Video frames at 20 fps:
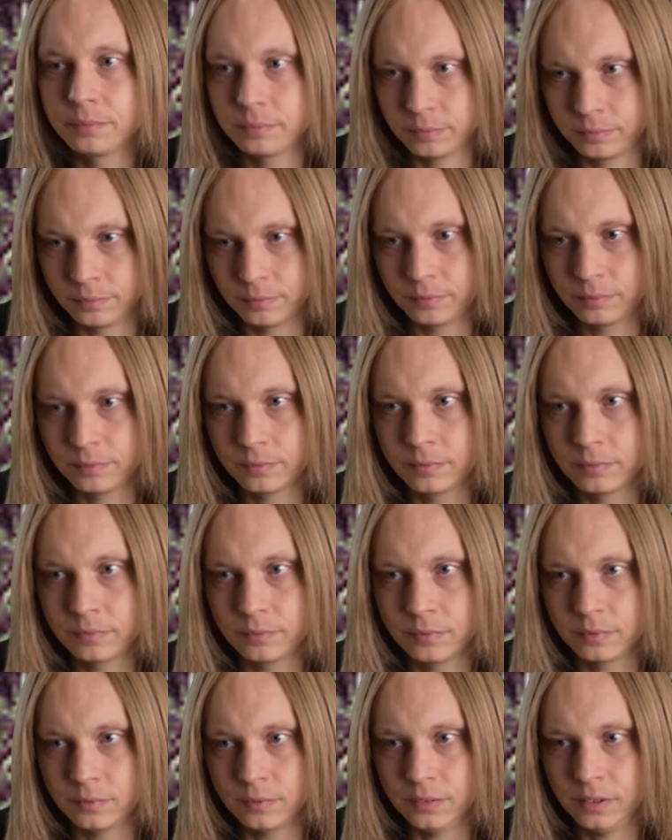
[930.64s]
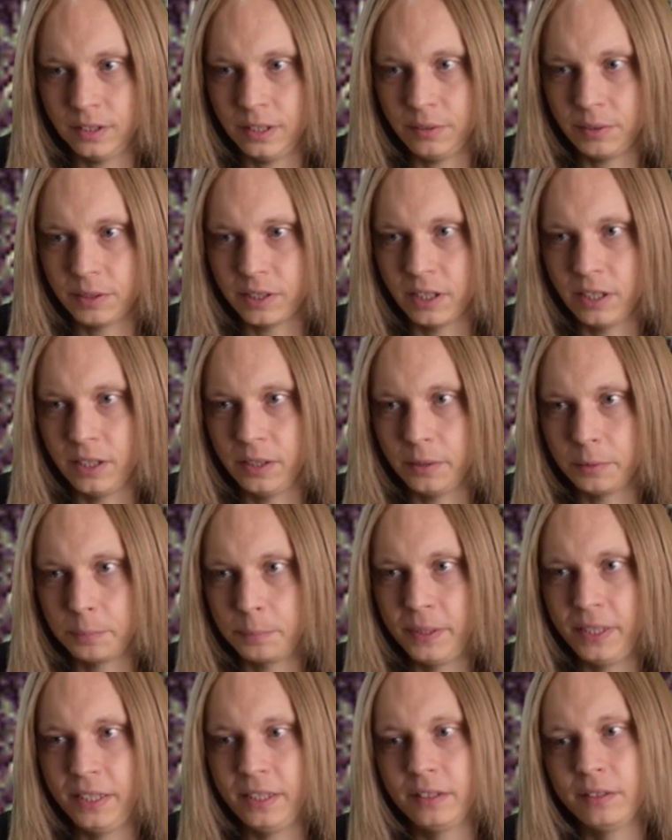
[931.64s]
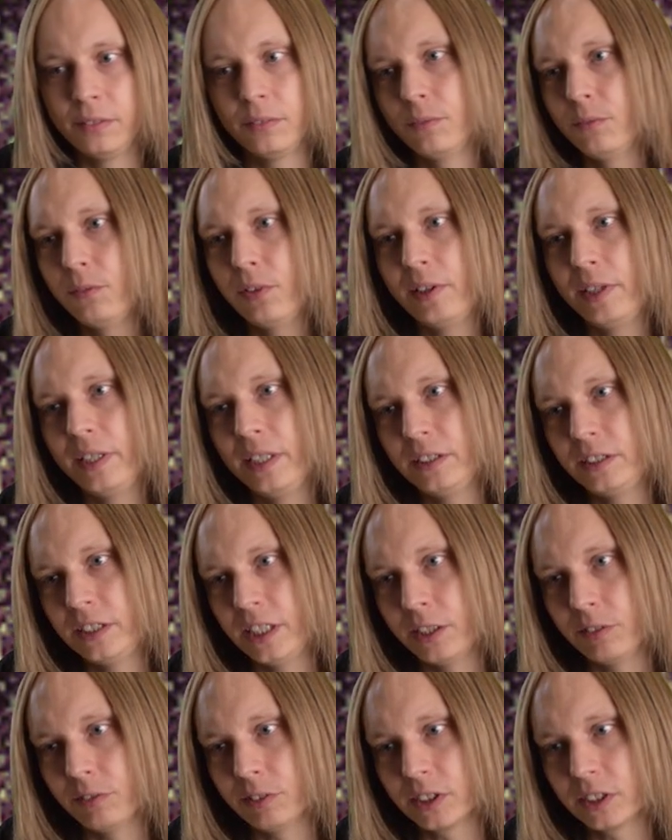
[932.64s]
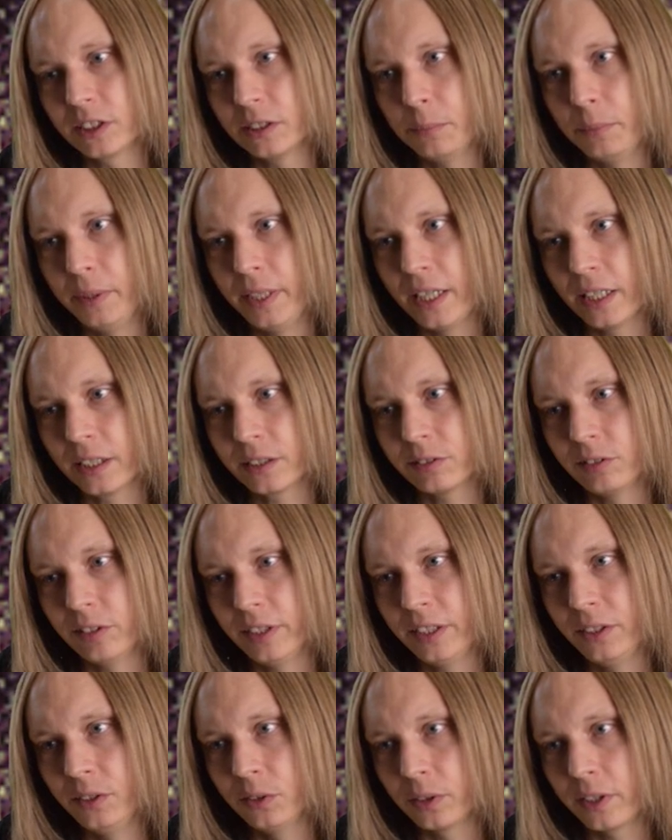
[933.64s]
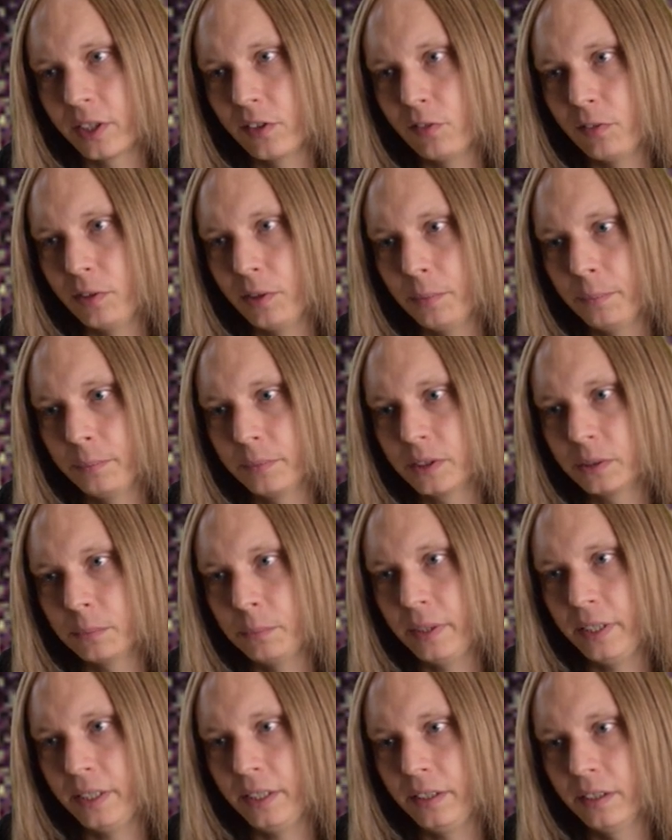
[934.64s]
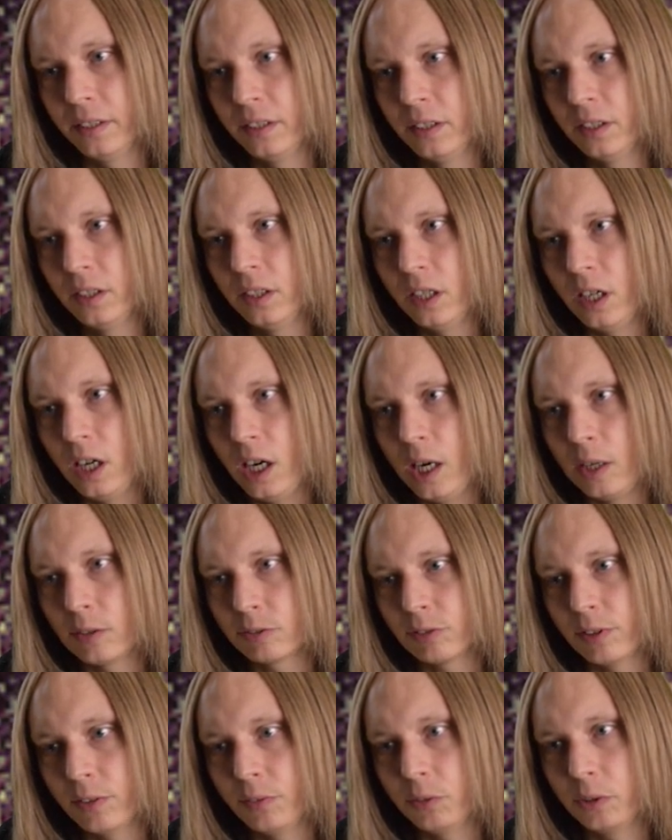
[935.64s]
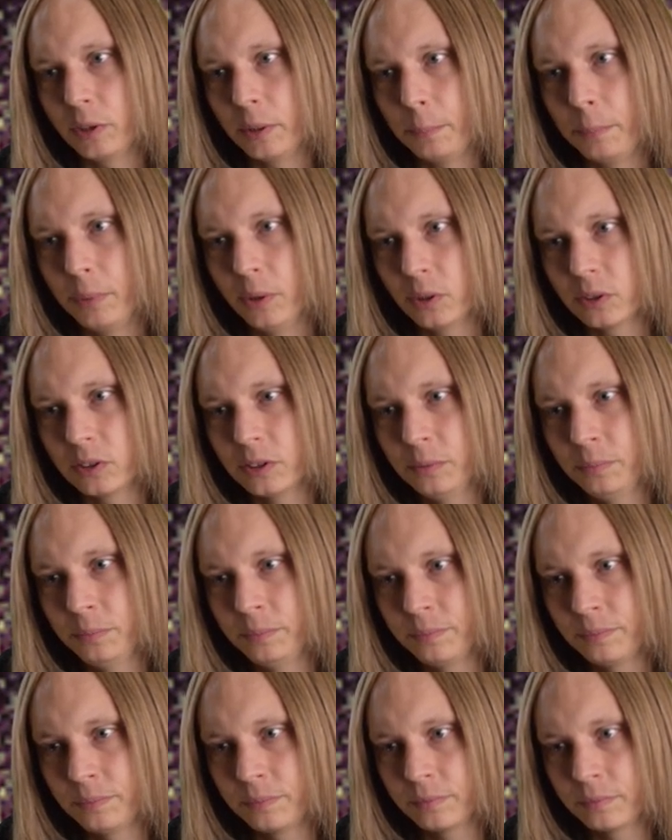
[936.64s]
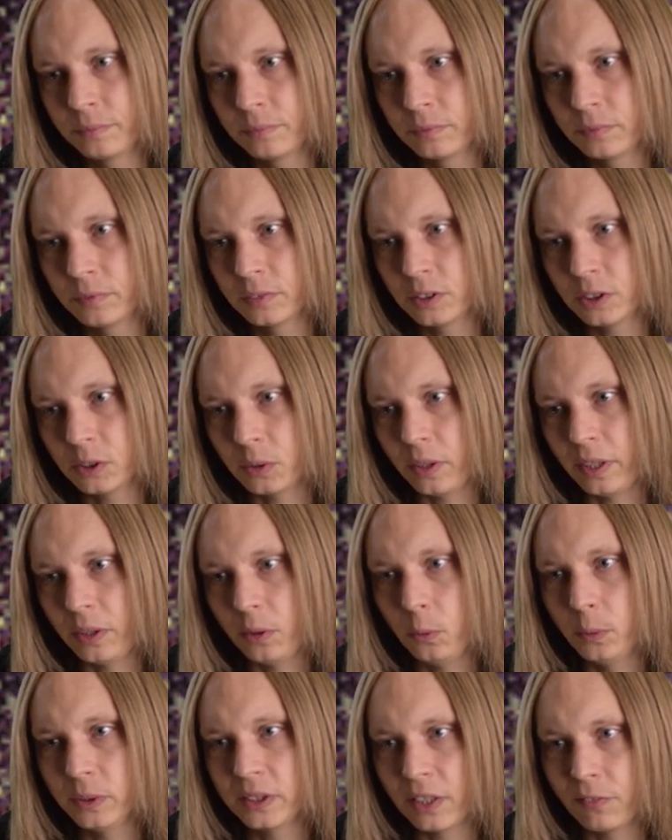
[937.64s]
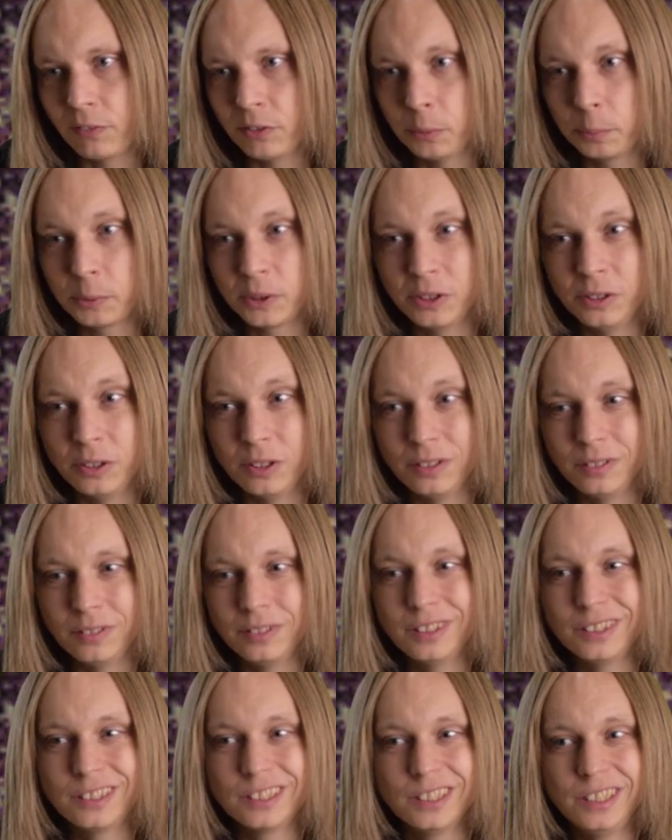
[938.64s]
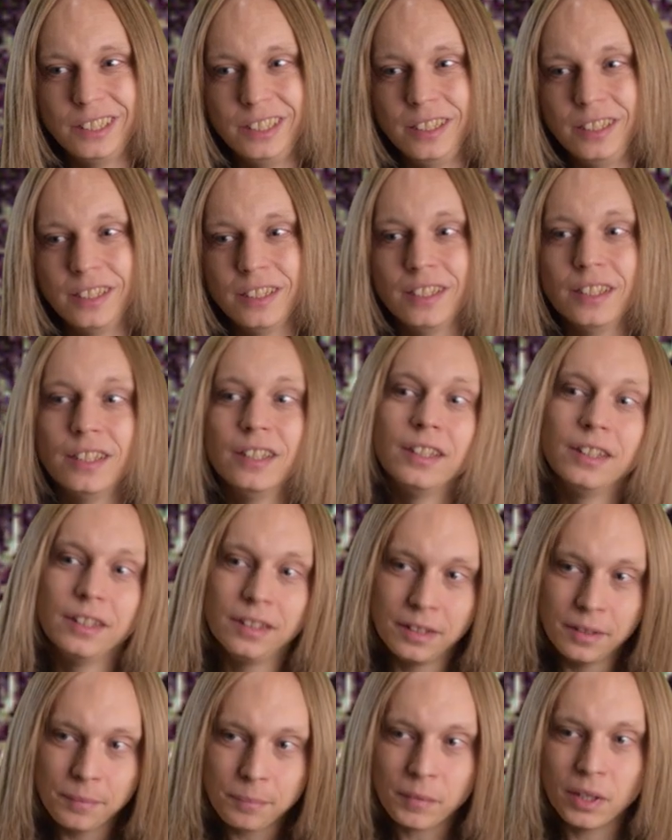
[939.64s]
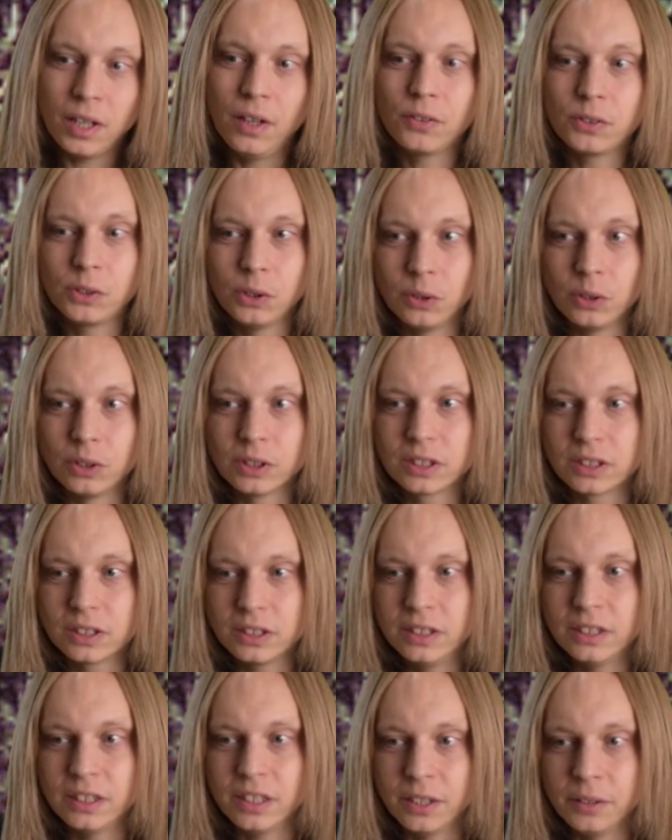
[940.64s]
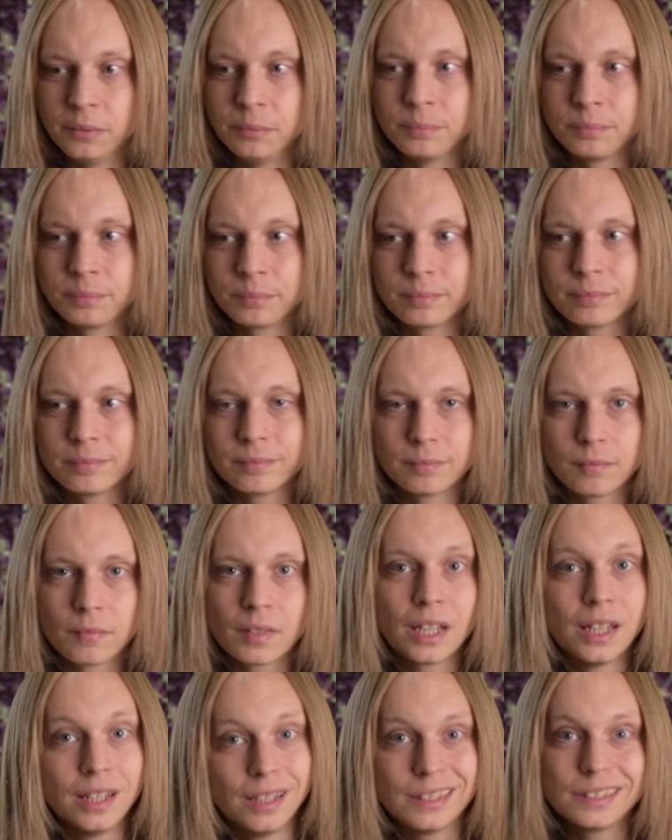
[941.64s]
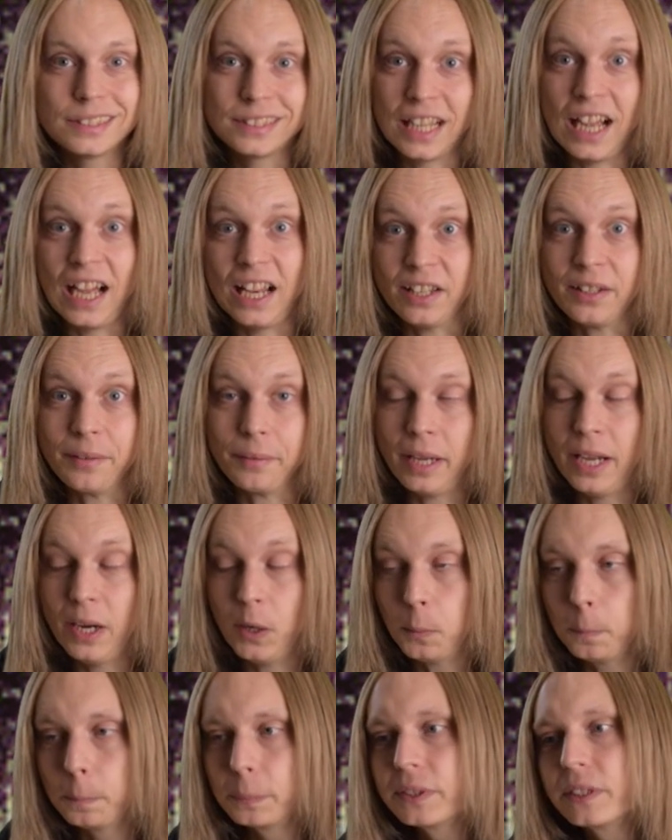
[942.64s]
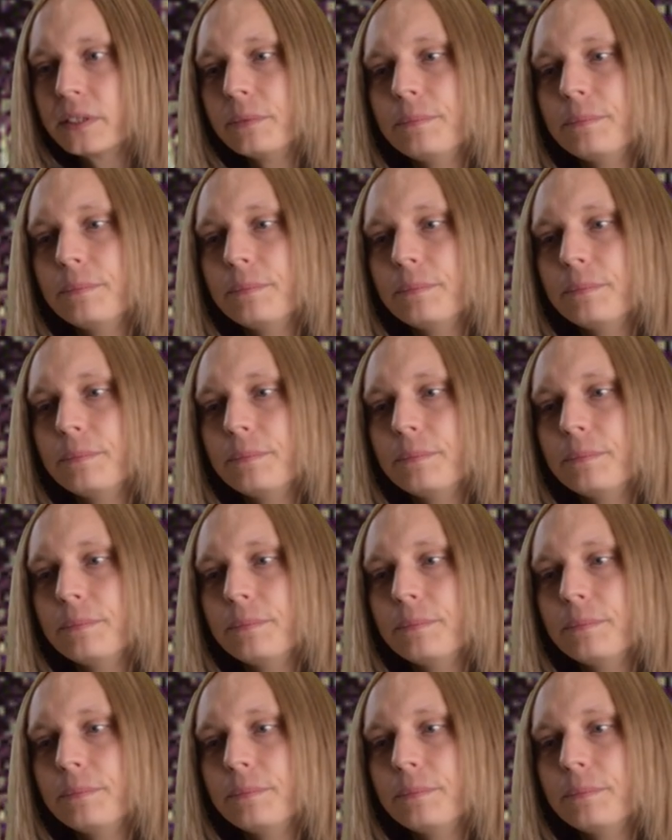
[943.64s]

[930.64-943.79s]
There we go. It's being very generous to me actually, and not giving them to me after I've already blocked them. So I always have an opportunity. Of course, you know, talent helps.